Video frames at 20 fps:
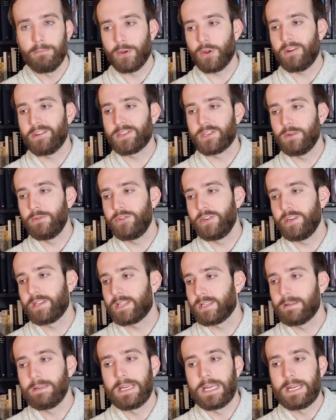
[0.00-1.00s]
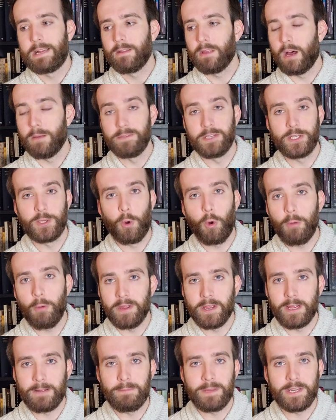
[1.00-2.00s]
but also just
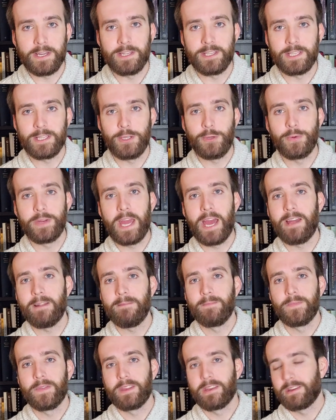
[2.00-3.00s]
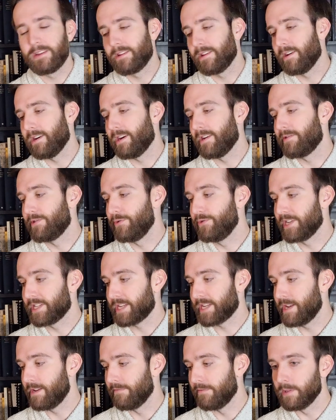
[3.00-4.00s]
absorbing, because you get Uh, to
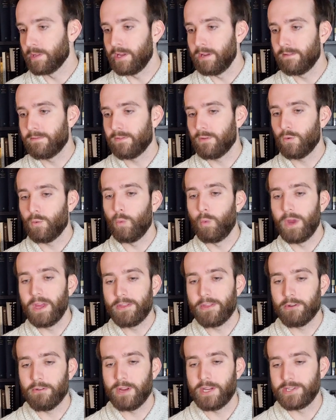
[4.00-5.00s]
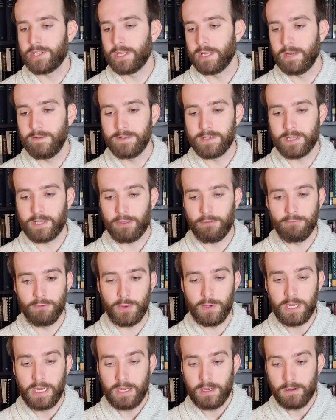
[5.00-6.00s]
just kind of live with her as she lives
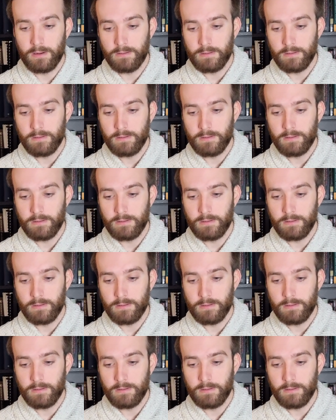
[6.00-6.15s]
through,